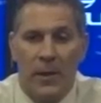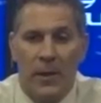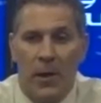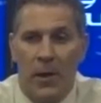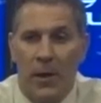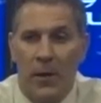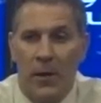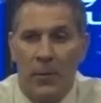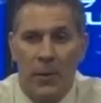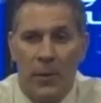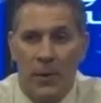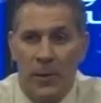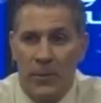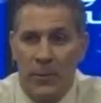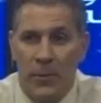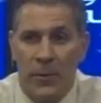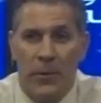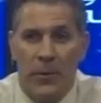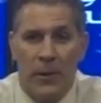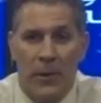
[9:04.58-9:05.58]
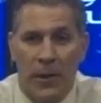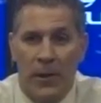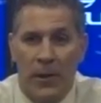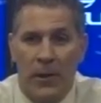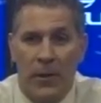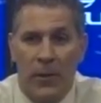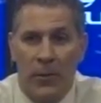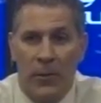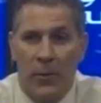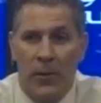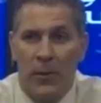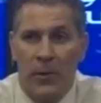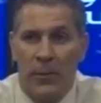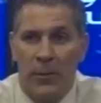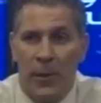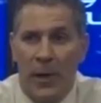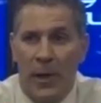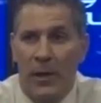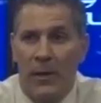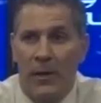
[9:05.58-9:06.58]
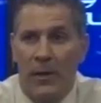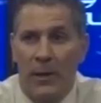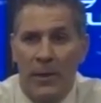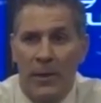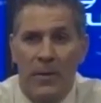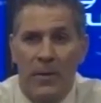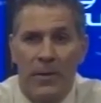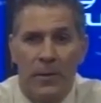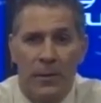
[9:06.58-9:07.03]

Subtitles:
on it was we were getting outworked badly.